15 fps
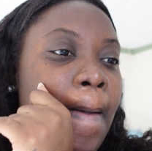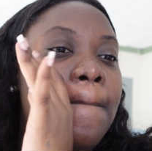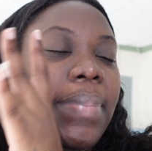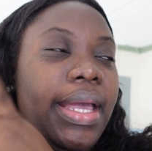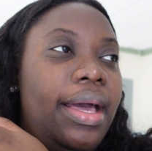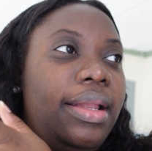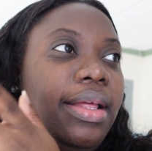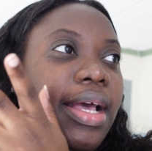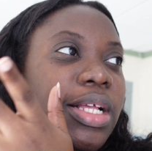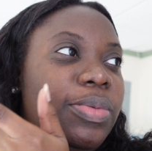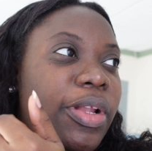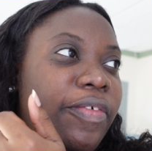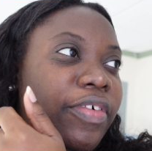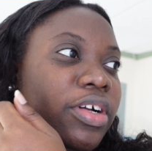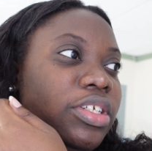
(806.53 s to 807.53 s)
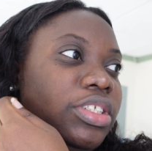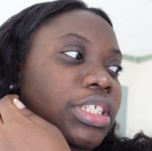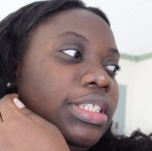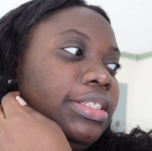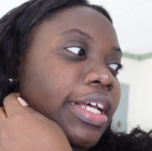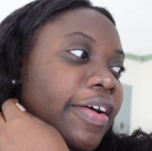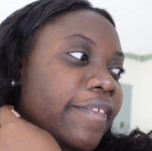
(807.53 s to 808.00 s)
But yeah, the S24 Ultra
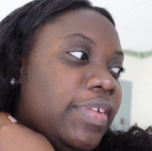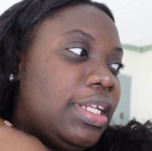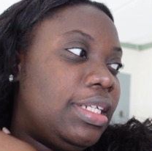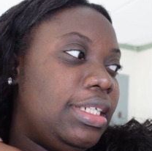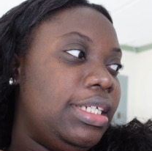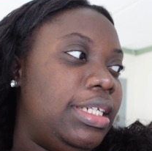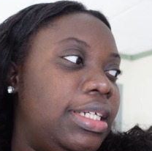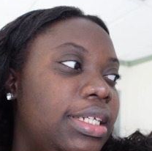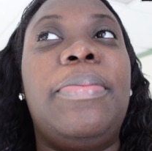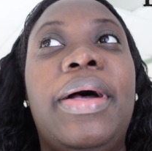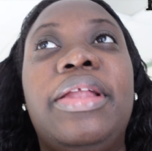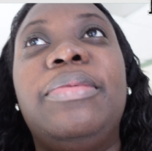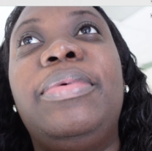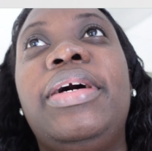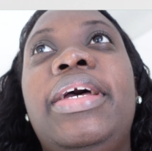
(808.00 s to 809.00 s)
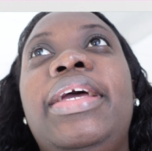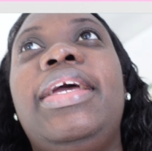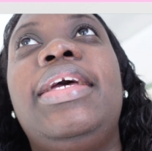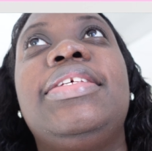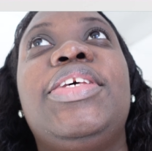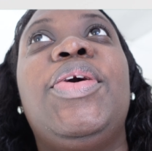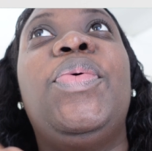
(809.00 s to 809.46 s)
is definitely the better buy.
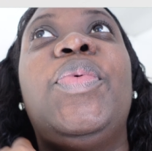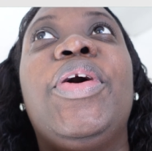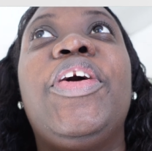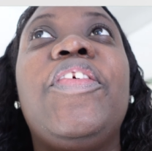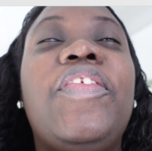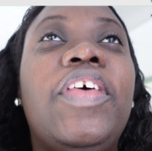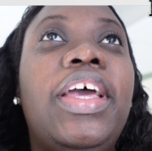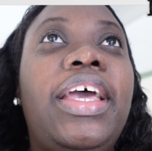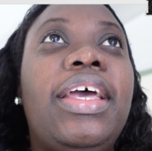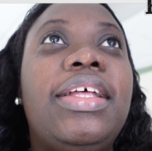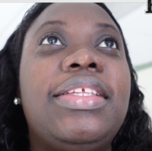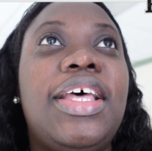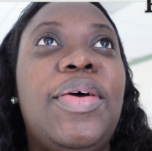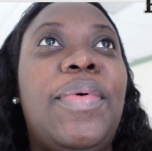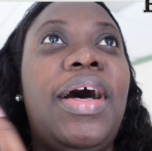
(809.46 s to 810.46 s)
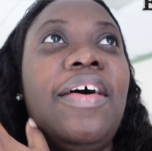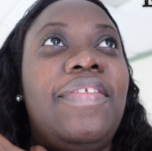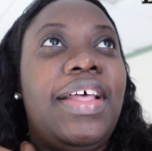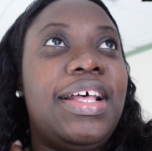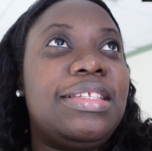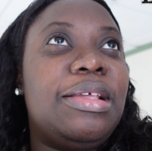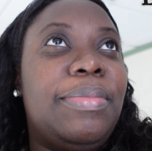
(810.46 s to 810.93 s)
Is it worth it? I will have
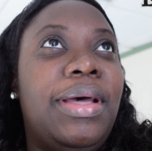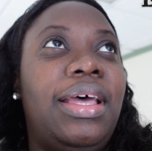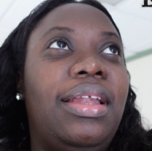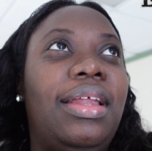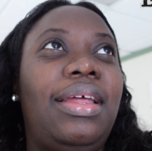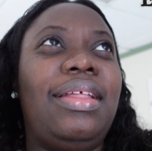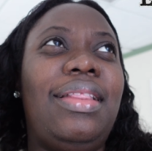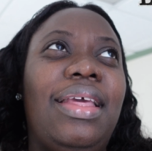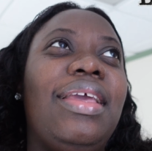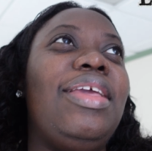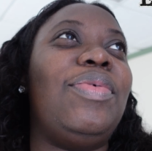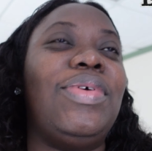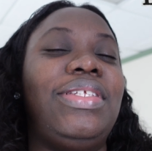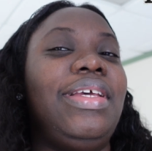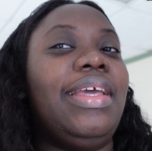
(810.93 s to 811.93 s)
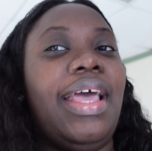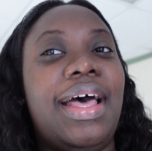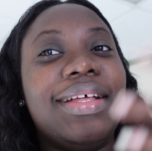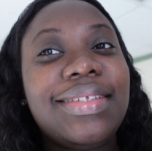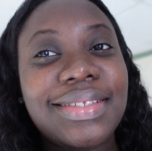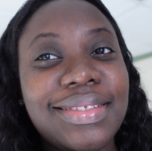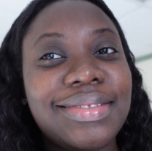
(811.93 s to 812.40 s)
to answer, man. I think he will say
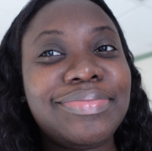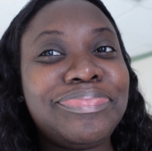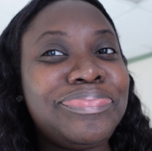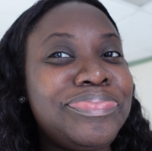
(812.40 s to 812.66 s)
yes.